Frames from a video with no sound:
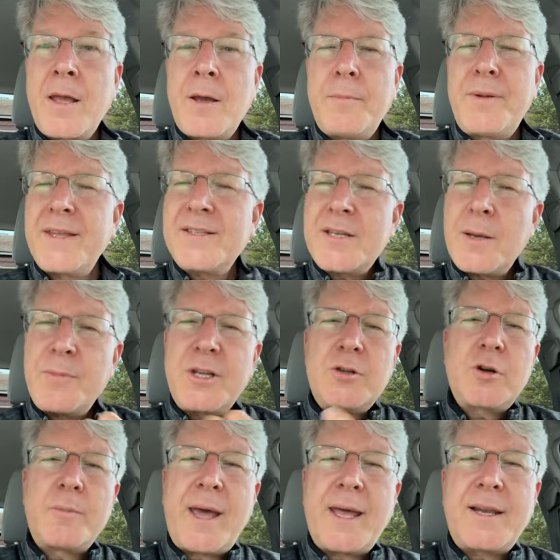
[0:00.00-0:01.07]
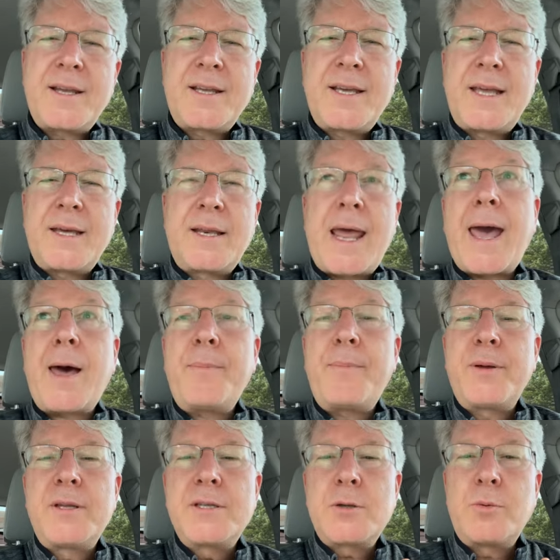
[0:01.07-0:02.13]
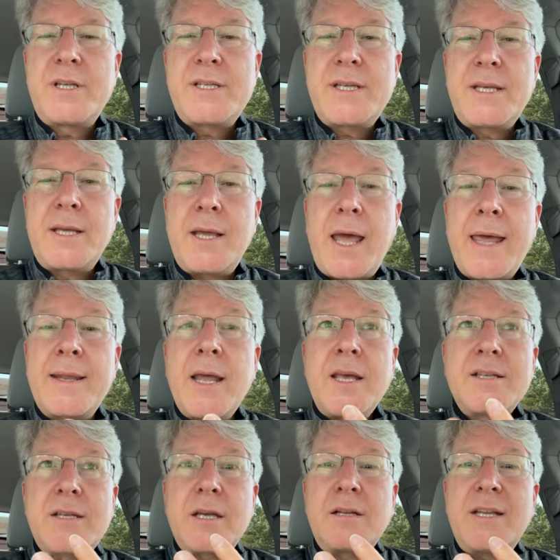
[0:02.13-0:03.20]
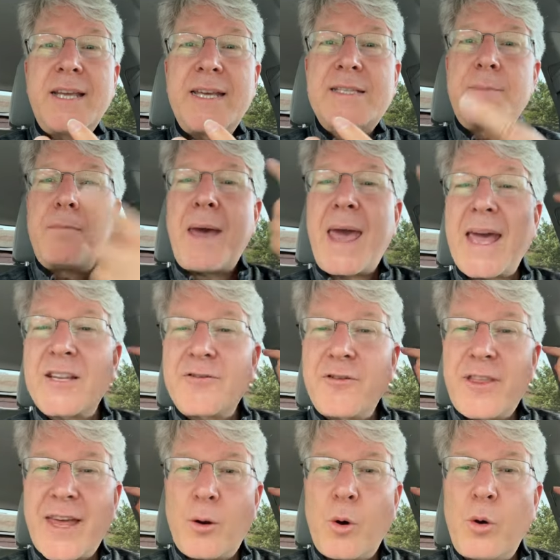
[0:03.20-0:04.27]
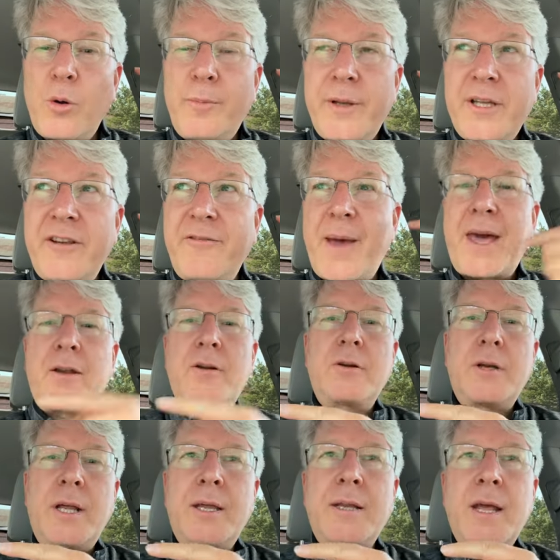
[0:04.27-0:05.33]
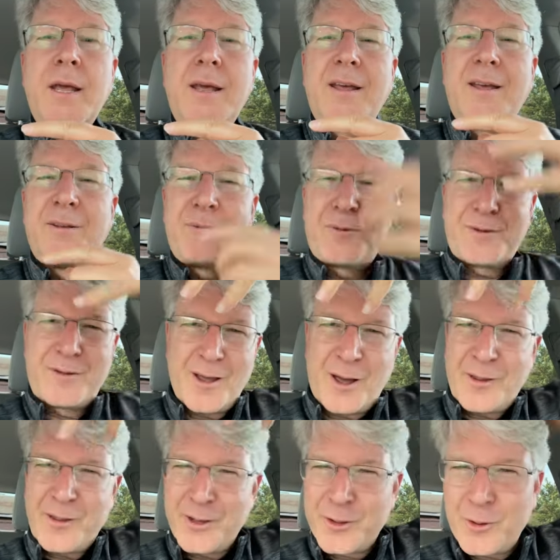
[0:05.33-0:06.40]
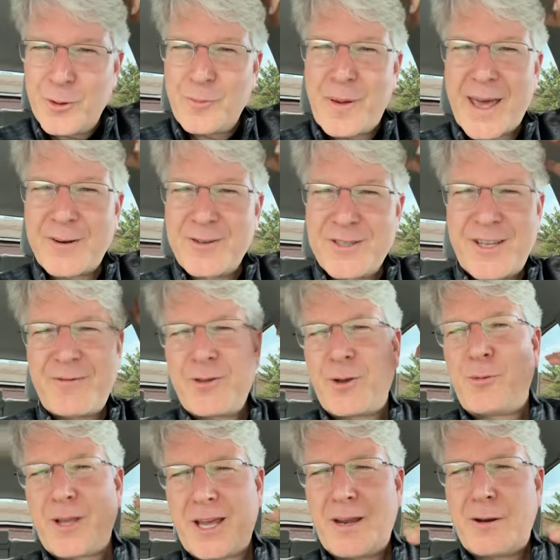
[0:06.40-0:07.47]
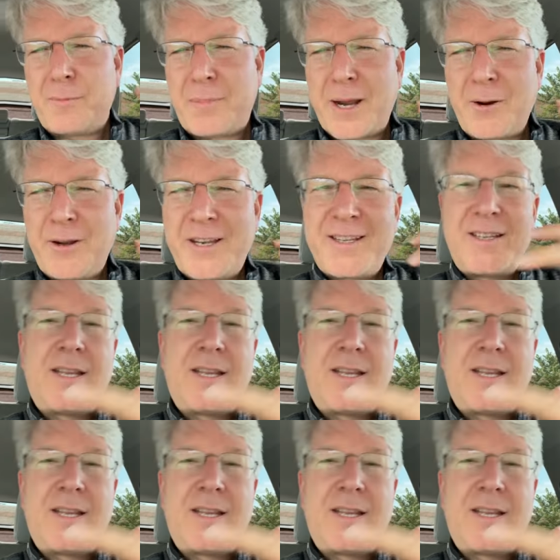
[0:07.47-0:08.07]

But then something traumatic again happens and we see, and suddenly it's a match for that old belief pattern. And uh, the neural patterns, even though we kind of buried it,